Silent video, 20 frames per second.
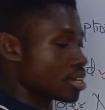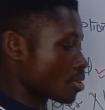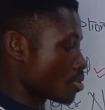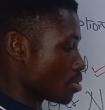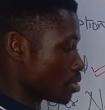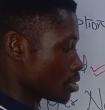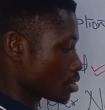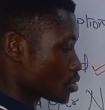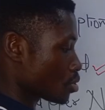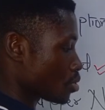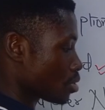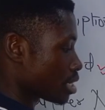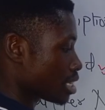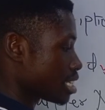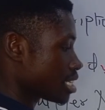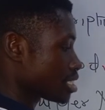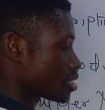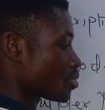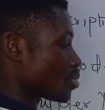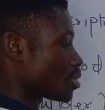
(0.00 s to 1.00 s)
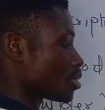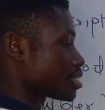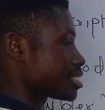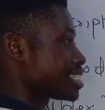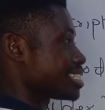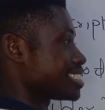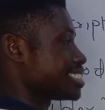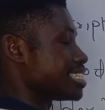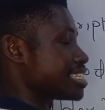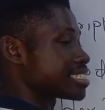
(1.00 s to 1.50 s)
Go. So this is
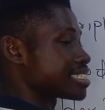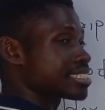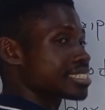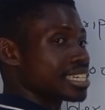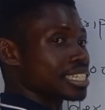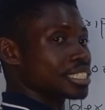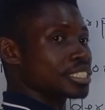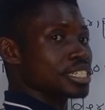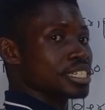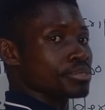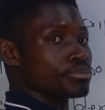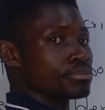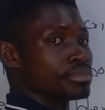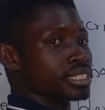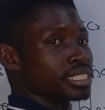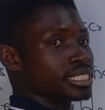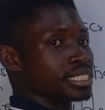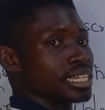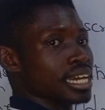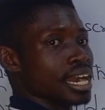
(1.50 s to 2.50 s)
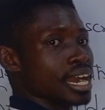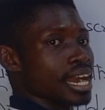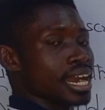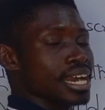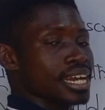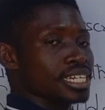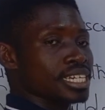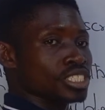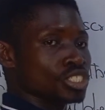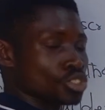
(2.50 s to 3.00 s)
the set builder
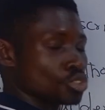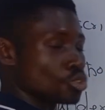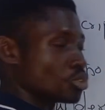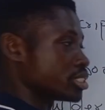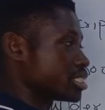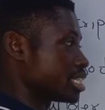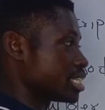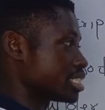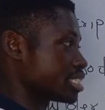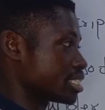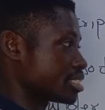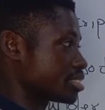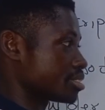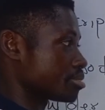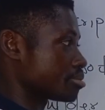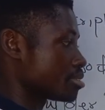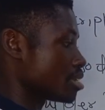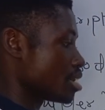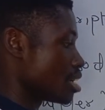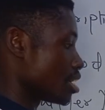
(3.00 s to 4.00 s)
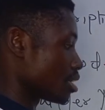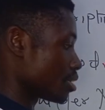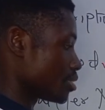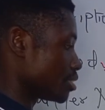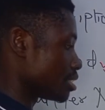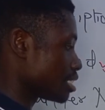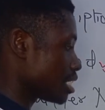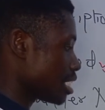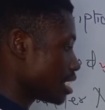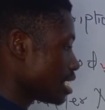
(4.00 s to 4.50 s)
notation.
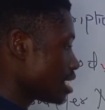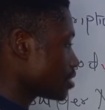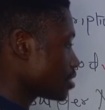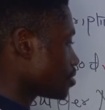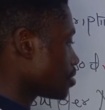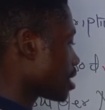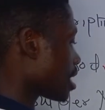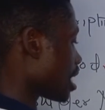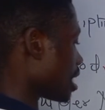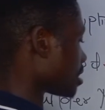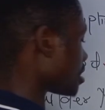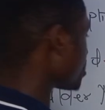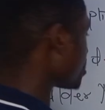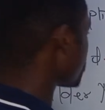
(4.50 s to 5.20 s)
Good. Now let's look at